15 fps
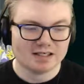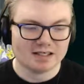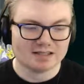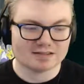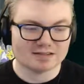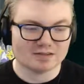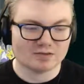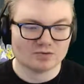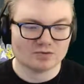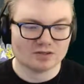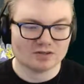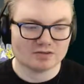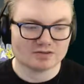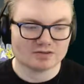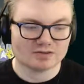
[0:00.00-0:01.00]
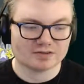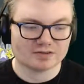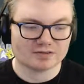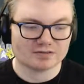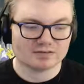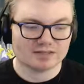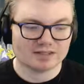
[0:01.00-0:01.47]
it's no
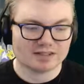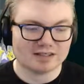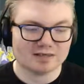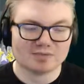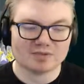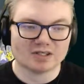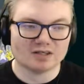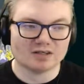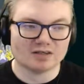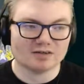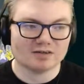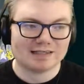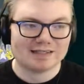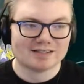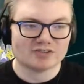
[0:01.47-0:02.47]
longer lit up at all.